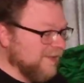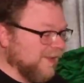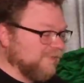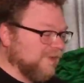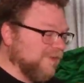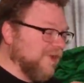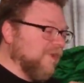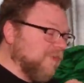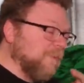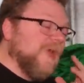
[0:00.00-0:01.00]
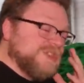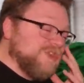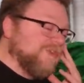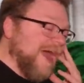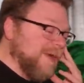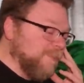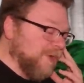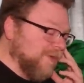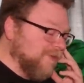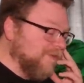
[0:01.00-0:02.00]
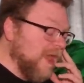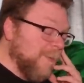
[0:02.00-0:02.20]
Electric grills, plush sideburns,